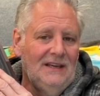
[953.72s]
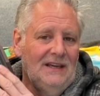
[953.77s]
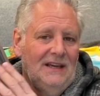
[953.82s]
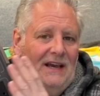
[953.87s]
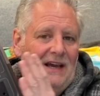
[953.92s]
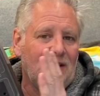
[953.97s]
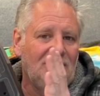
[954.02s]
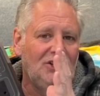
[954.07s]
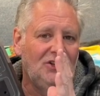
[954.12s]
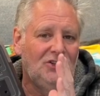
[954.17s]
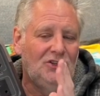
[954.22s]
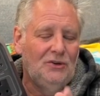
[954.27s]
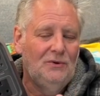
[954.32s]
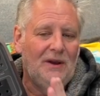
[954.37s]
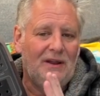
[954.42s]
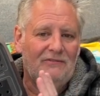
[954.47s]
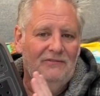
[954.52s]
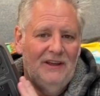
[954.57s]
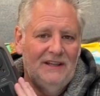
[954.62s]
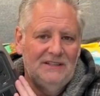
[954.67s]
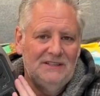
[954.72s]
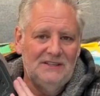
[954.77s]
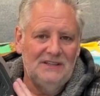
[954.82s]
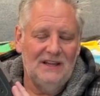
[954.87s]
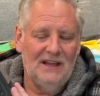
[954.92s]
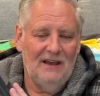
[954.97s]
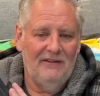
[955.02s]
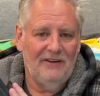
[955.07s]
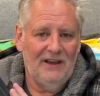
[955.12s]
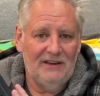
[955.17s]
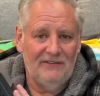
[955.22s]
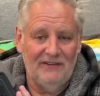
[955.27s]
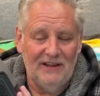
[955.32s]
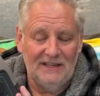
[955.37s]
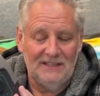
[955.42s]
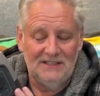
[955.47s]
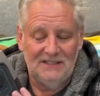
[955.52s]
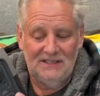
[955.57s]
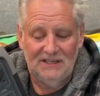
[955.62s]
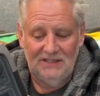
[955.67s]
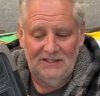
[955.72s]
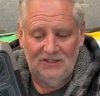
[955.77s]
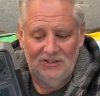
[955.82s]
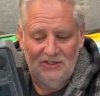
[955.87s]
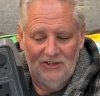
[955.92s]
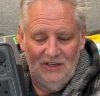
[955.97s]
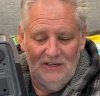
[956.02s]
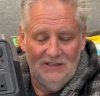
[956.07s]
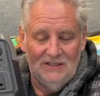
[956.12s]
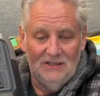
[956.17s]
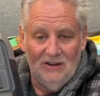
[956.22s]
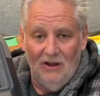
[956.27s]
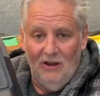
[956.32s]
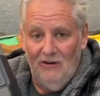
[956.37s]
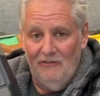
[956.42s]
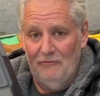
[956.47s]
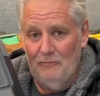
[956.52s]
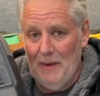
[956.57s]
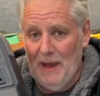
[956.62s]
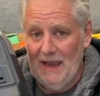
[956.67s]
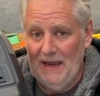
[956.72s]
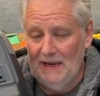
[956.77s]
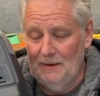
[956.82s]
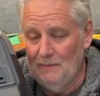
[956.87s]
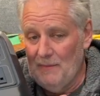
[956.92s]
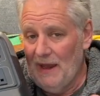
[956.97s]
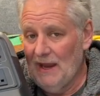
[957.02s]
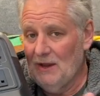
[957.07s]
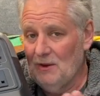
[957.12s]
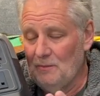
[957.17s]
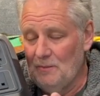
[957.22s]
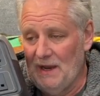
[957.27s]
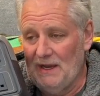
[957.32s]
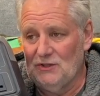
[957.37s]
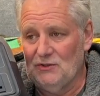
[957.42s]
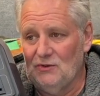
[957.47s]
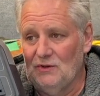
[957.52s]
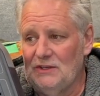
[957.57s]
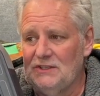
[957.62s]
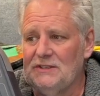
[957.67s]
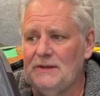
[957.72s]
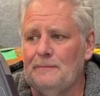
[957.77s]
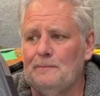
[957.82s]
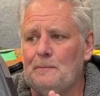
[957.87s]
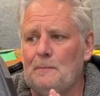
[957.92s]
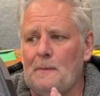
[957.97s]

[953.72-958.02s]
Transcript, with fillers: And you do advantage, have advantages of buying backup batteries